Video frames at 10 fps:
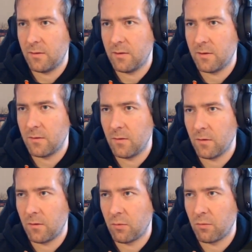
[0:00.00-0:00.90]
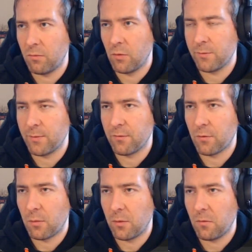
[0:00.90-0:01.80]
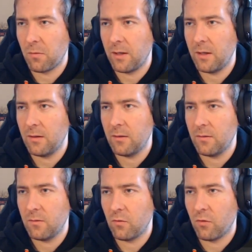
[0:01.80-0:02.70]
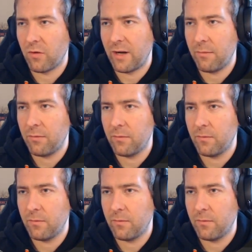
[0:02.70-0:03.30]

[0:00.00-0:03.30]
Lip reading: This is not the most performant way to grab